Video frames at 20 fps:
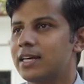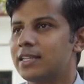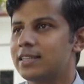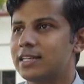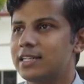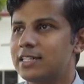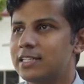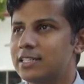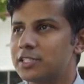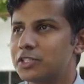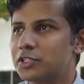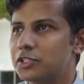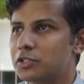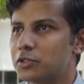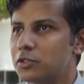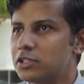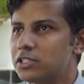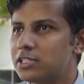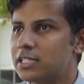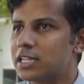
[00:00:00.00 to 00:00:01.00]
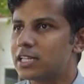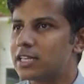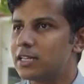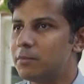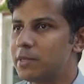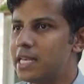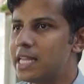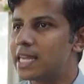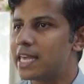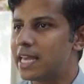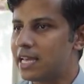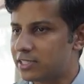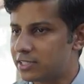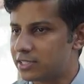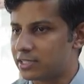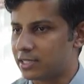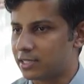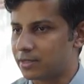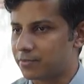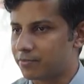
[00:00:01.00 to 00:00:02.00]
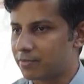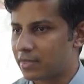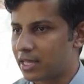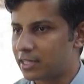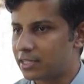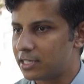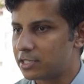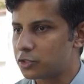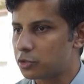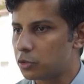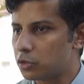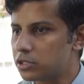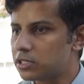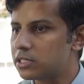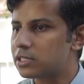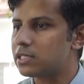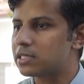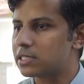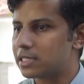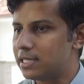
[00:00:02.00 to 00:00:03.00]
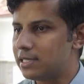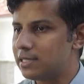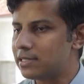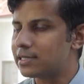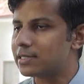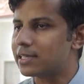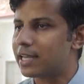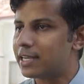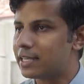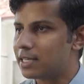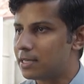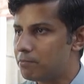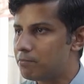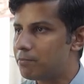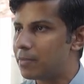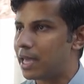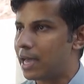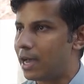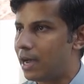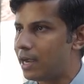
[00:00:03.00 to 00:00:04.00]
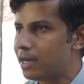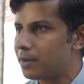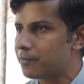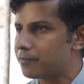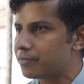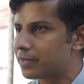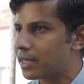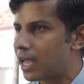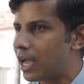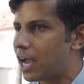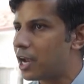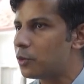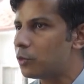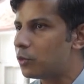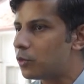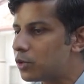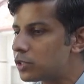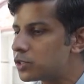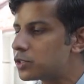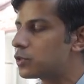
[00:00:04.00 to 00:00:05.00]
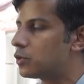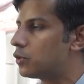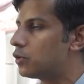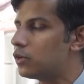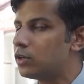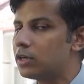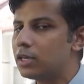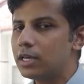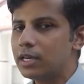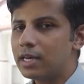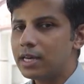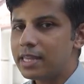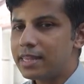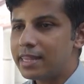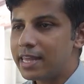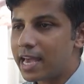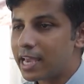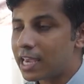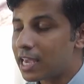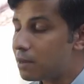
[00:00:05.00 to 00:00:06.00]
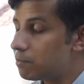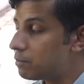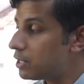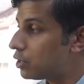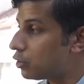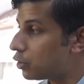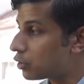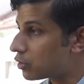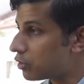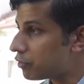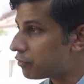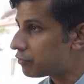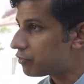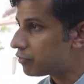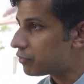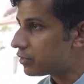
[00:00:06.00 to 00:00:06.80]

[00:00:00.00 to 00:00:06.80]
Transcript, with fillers: the social communication and the social skills get impaired and also there can be a lot of